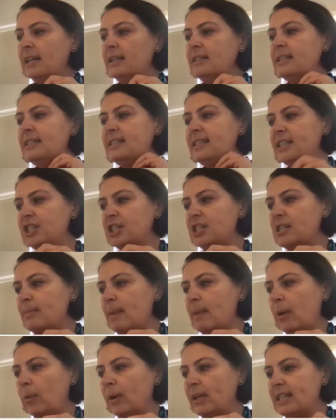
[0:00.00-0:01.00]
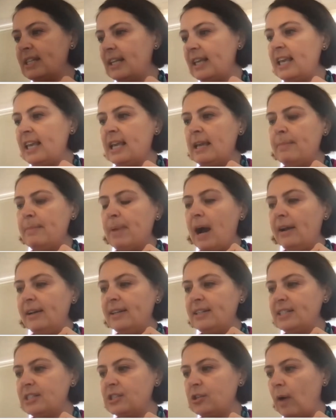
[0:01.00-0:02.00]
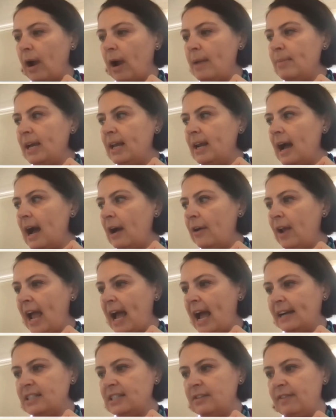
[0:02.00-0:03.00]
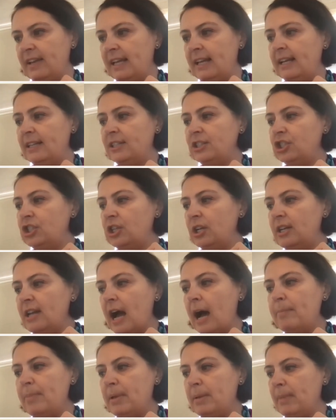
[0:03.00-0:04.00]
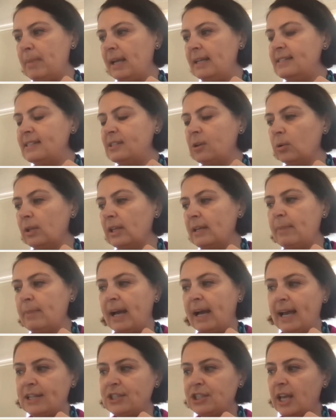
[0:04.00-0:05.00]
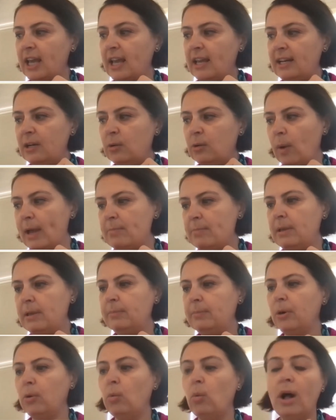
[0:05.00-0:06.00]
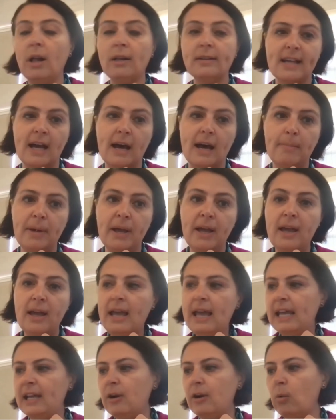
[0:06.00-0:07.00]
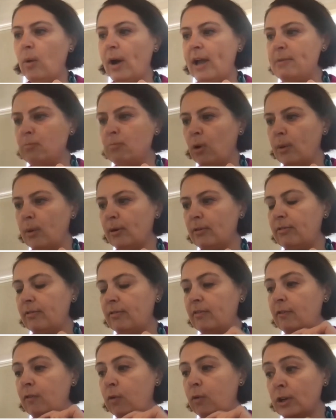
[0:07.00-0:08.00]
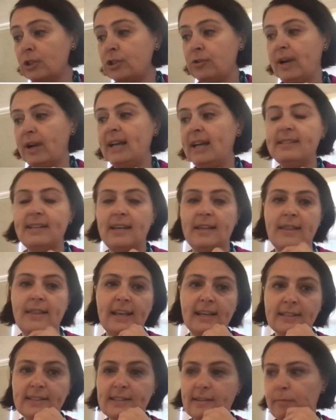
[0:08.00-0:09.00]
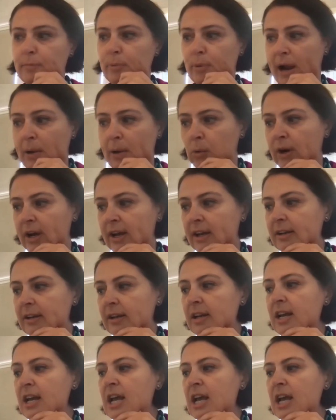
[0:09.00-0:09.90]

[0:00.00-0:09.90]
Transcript: Decisions about what to keep, how to describe it, how to activate it should not be made solely by educated white people walled up in a white marble fortress in the hills of Brentwood.